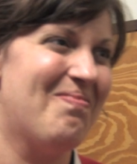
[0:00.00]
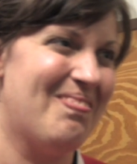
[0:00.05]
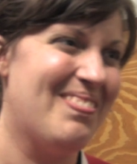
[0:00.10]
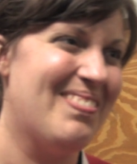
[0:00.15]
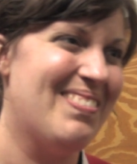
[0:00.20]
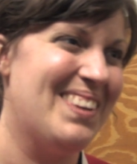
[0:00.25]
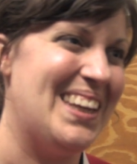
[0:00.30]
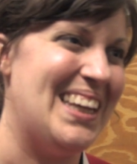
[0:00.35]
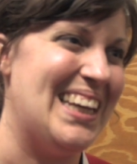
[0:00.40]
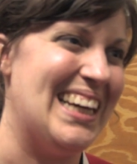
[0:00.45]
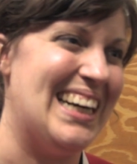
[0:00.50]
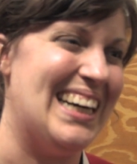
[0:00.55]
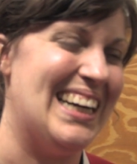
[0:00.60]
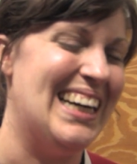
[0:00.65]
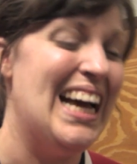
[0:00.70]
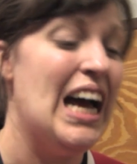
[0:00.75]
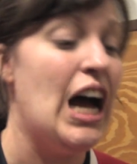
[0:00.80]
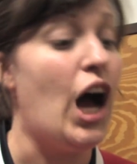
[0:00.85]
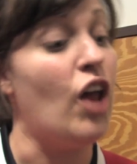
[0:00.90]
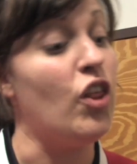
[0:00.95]
Mm, yeah.
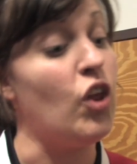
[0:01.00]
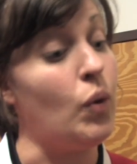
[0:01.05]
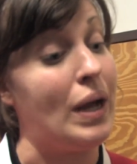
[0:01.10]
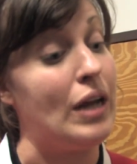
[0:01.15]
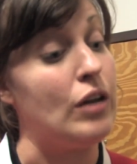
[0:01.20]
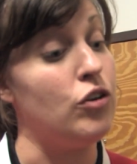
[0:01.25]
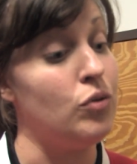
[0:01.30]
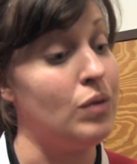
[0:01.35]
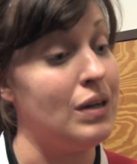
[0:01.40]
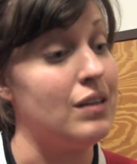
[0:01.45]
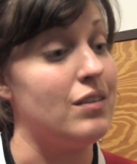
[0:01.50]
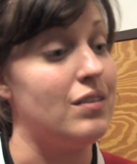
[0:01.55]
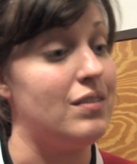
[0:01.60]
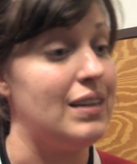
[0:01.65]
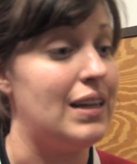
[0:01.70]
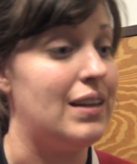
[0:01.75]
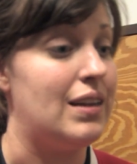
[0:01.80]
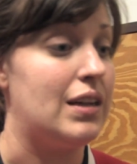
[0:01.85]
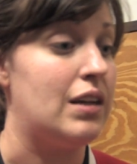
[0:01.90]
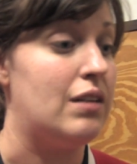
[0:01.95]
Although I do
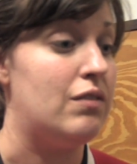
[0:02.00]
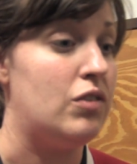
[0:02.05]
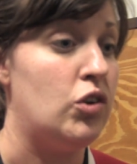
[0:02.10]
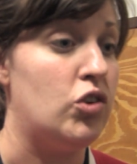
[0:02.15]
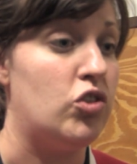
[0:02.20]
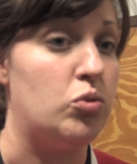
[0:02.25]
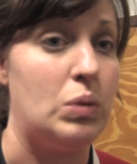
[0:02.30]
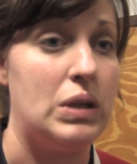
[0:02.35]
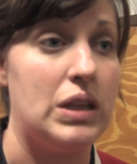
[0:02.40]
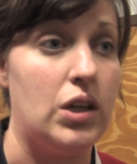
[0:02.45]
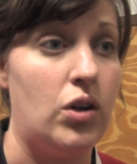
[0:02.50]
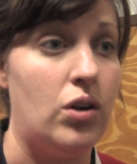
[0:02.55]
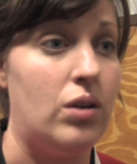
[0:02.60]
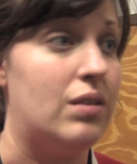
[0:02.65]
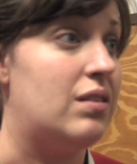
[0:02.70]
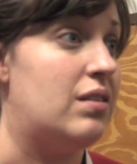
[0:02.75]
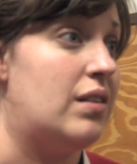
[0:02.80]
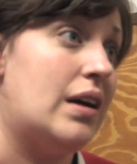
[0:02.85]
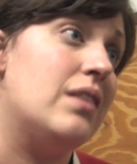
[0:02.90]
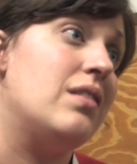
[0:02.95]
understand the confusion with the
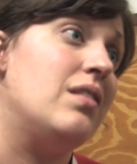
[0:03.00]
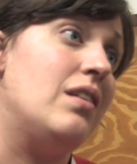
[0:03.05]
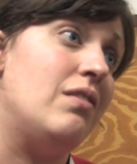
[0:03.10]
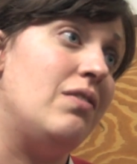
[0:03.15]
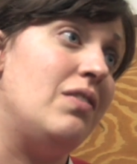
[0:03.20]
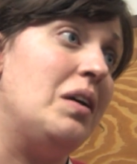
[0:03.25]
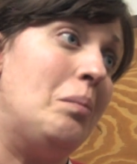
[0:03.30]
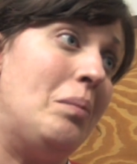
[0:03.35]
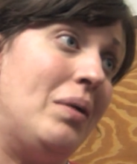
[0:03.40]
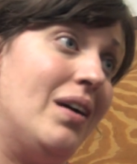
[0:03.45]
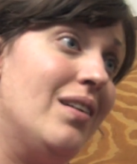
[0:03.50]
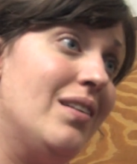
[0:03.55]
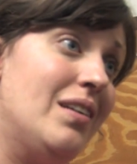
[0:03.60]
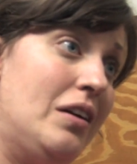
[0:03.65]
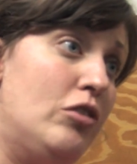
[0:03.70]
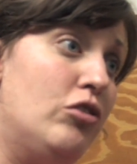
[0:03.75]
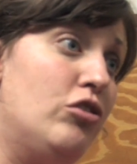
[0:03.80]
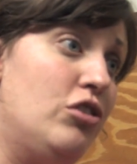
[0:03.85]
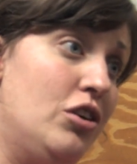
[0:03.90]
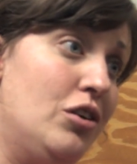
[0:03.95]
whole sexy female
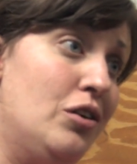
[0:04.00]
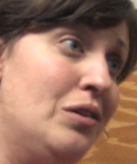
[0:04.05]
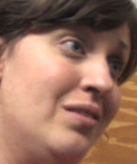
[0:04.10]
issue.